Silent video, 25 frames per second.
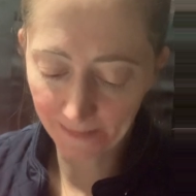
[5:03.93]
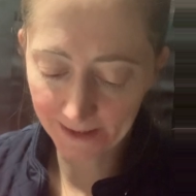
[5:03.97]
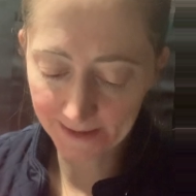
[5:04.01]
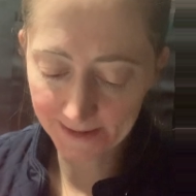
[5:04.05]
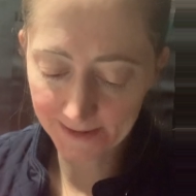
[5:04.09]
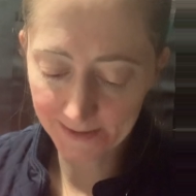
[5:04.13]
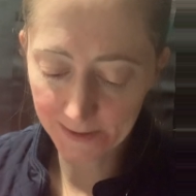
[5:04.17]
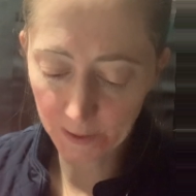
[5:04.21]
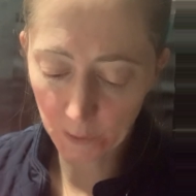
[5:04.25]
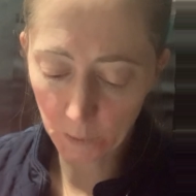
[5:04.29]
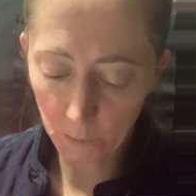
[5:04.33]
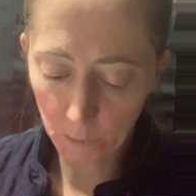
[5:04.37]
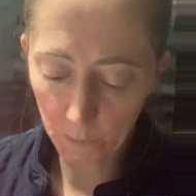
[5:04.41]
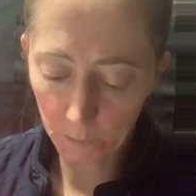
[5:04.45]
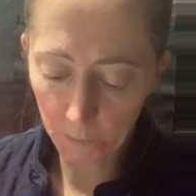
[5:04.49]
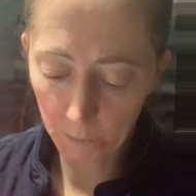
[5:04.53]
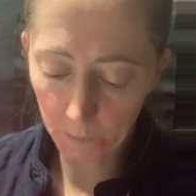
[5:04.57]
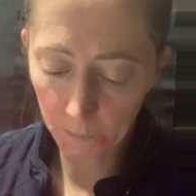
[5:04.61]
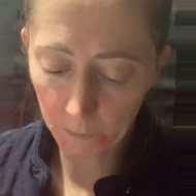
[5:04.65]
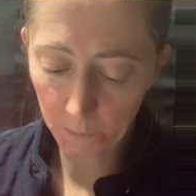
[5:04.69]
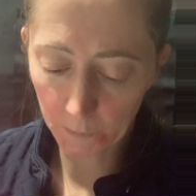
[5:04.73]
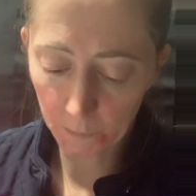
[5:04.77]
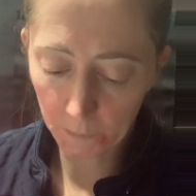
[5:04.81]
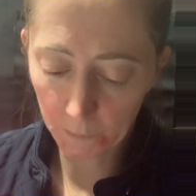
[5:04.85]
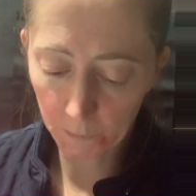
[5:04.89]

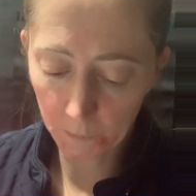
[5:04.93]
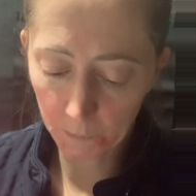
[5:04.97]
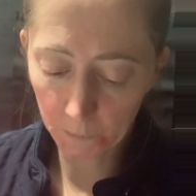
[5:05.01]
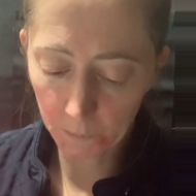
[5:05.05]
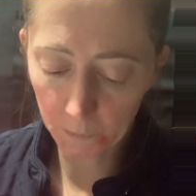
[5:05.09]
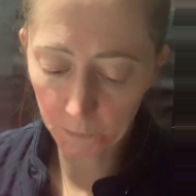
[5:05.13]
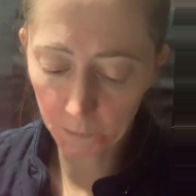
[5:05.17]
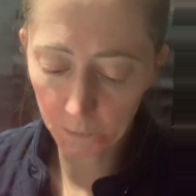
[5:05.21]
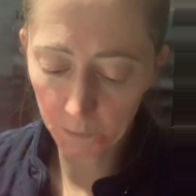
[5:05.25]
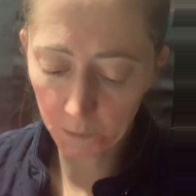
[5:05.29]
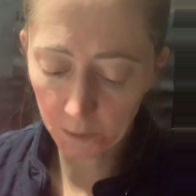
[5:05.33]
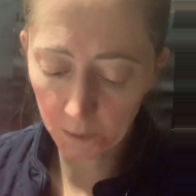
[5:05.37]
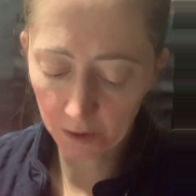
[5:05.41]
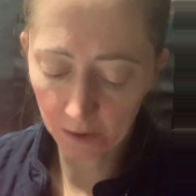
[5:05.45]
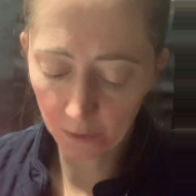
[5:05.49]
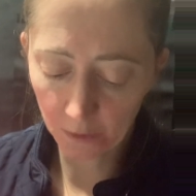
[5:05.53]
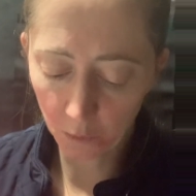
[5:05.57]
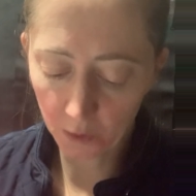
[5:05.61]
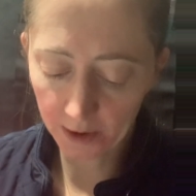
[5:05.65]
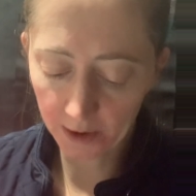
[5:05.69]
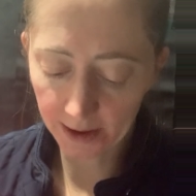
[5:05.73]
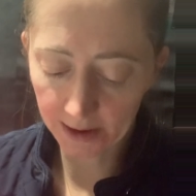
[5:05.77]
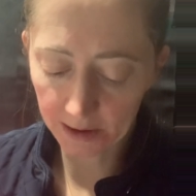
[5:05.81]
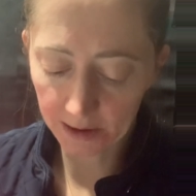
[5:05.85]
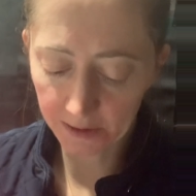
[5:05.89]
So
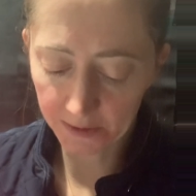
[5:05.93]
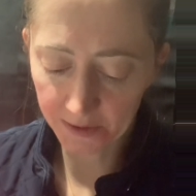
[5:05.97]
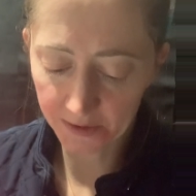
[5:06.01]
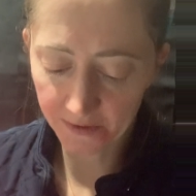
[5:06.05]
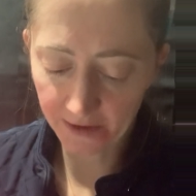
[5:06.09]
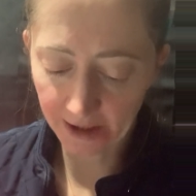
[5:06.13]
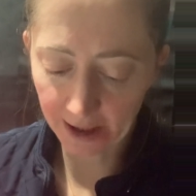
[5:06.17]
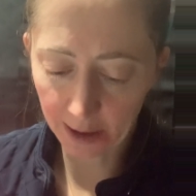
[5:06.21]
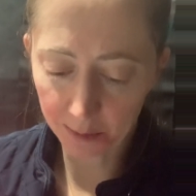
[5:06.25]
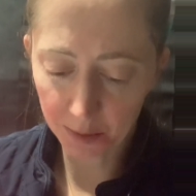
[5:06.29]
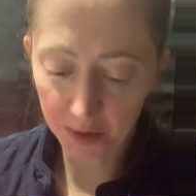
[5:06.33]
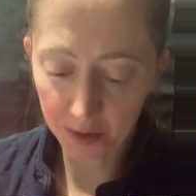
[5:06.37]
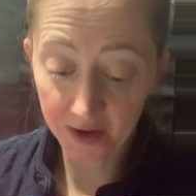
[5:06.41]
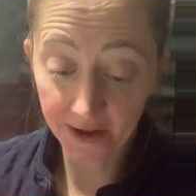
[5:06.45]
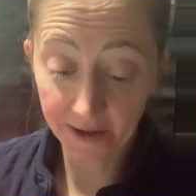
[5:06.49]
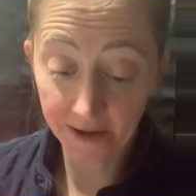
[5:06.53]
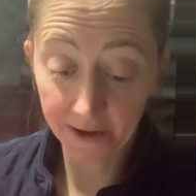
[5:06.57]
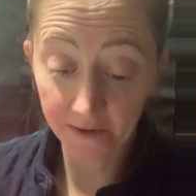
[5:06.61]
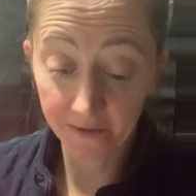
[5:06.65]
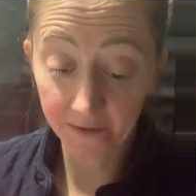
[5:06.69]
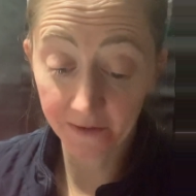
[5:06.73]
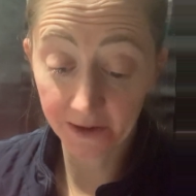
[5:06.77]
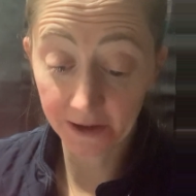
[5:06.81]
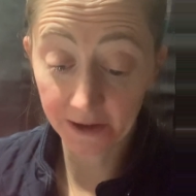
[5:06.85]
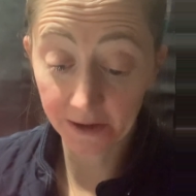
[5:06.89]
what else? Apple cider
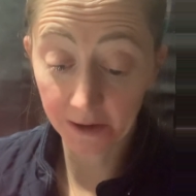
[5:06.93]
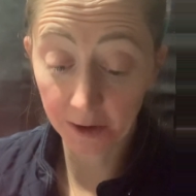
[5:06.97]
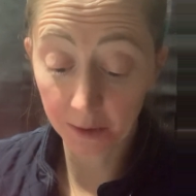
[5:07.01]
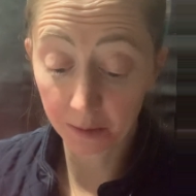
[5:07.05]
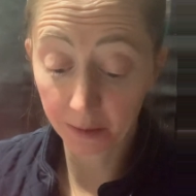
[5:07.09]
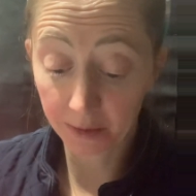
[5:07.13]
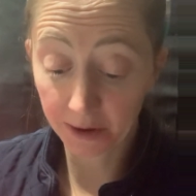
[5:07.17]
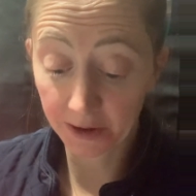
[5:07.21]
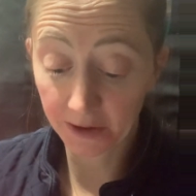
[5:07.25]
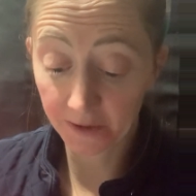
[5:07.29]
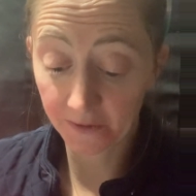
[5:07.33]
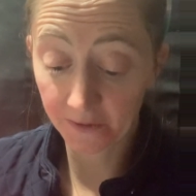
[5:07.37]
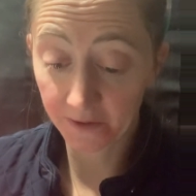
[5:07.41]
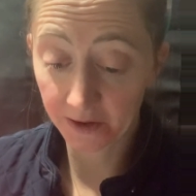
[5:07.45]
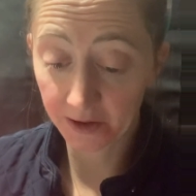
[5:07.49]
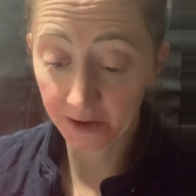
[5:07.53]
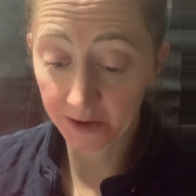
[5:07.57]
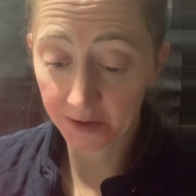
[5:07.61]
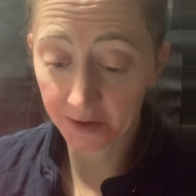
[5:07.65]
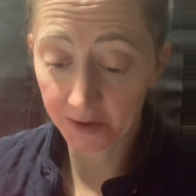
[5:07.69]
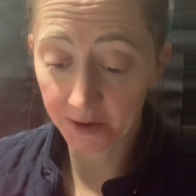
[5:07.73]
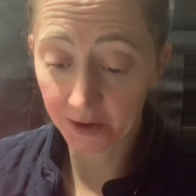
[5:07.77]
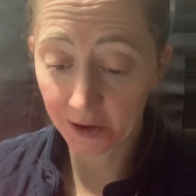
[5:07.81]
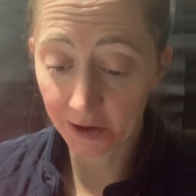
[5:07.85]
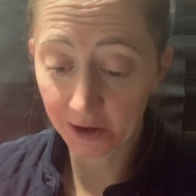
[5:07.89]
vinegar
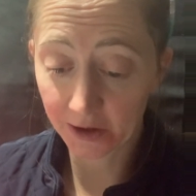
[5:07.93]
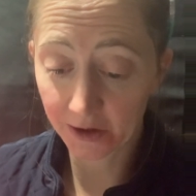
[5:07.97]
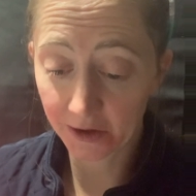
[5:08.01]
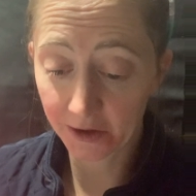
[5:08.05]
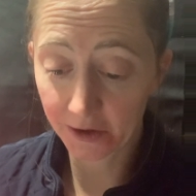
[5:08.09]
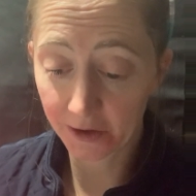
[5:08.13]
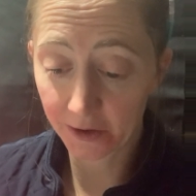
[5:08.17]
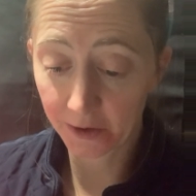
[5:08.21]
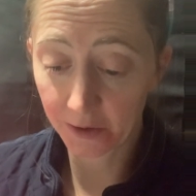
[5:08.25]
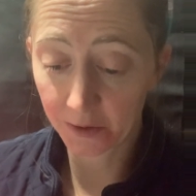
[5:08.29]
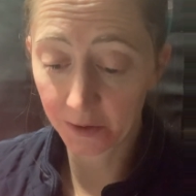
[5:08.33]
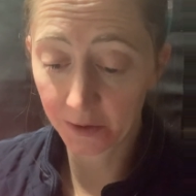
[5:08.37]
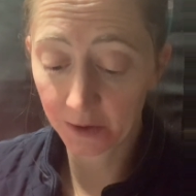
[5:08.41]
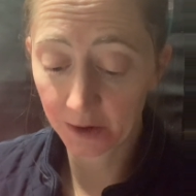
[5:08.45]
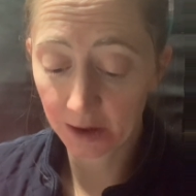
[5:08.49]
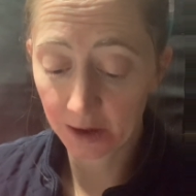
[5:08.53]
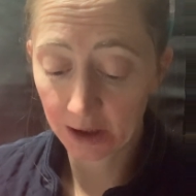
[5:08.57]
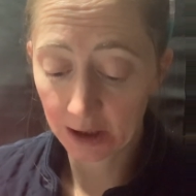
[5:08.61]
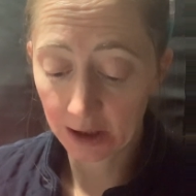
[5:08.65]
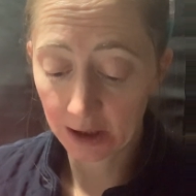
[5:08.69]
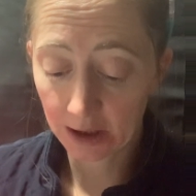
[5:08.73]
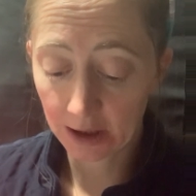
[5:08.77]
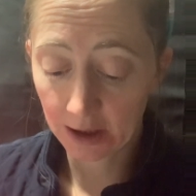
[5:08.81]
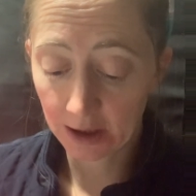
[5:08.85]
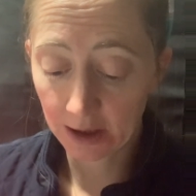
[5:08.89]
benefits you could do
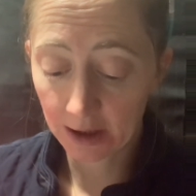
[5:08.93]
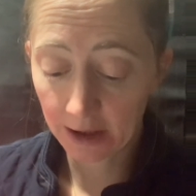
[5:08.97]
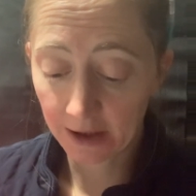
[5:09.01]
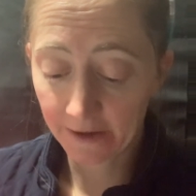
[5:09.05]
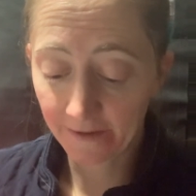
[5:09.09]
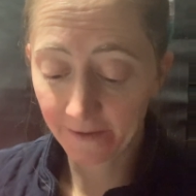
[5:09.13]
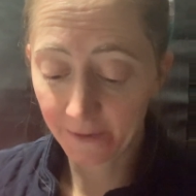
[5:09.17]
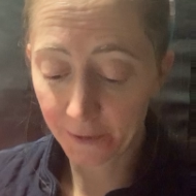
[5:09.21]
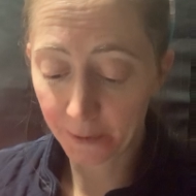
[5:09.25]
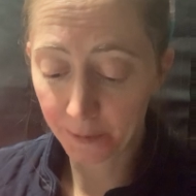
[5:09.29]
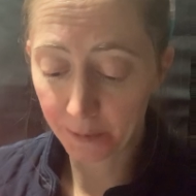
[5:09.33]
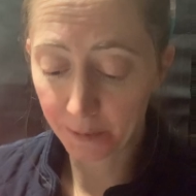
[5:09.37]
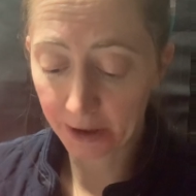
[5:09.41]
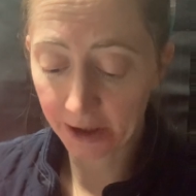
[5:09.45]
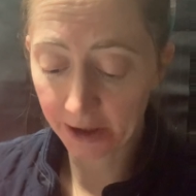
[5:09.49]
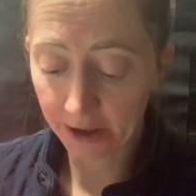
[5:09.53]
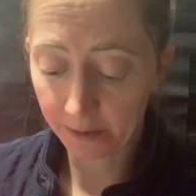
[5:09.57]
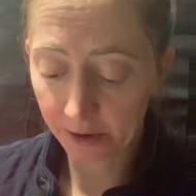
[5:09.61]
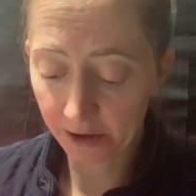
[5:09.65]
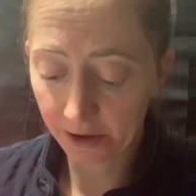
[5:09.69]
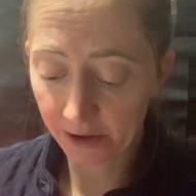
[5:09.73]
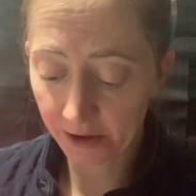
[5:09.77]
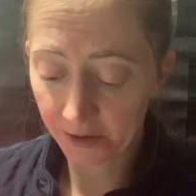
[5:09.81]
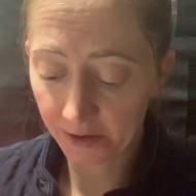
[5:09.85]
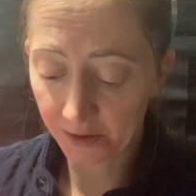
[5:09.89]
for
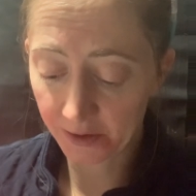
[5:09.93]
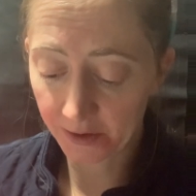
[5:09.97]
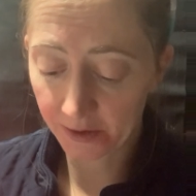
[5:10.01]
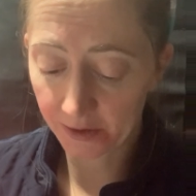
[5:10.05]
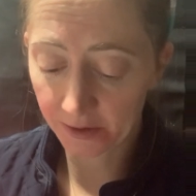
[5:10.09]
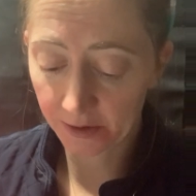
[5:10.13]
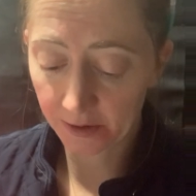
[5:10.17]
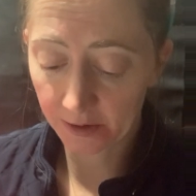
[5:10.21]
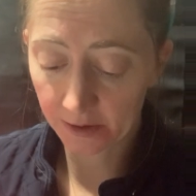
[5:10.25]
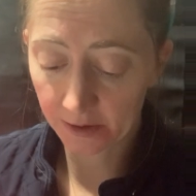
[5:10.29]
babies,